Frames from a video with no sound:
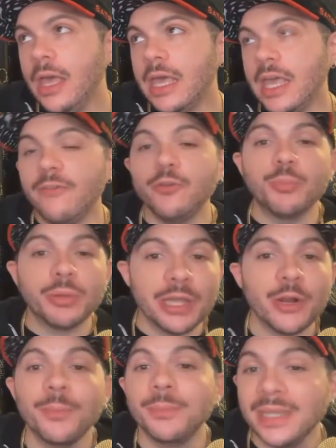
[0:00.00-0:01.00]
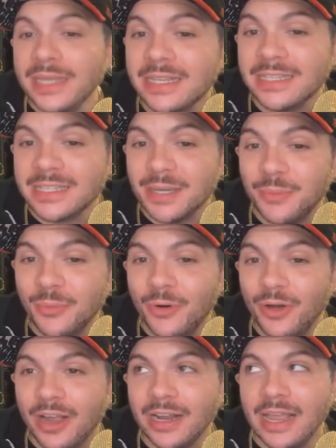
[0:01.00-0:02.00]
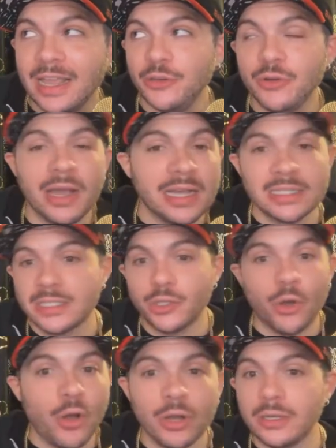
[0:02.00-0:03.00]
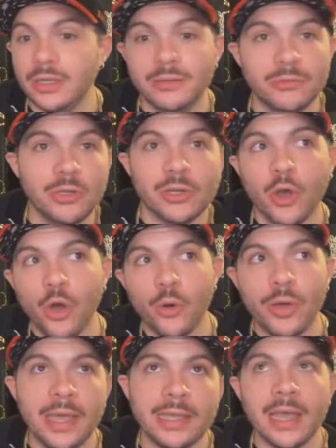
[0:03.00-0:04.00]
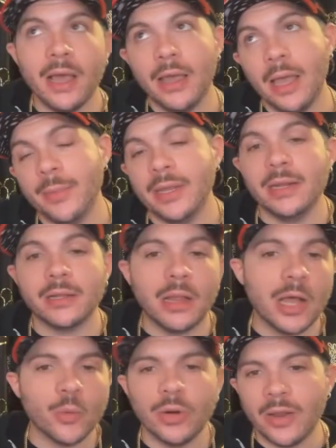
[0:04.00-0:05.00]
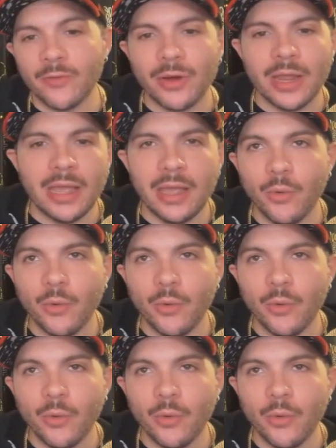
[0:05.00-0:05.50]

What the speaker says: if you plan on meeting someone and you guys talk and you're like, oh, hang out, how about 8 o'clock, whatever,